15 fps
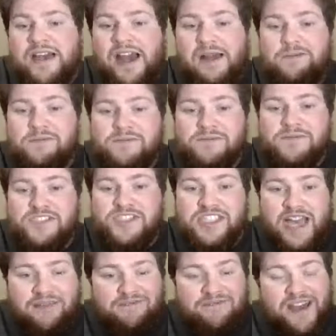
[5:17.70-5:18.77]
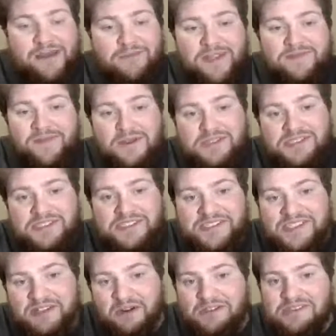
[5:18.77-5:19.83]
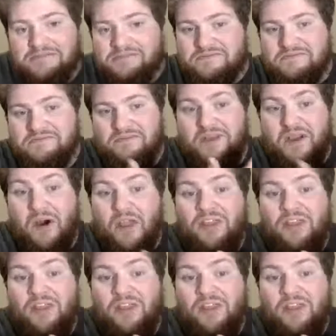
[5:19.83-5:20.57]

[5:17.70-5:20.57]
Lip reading: Shazam family versus the Gotham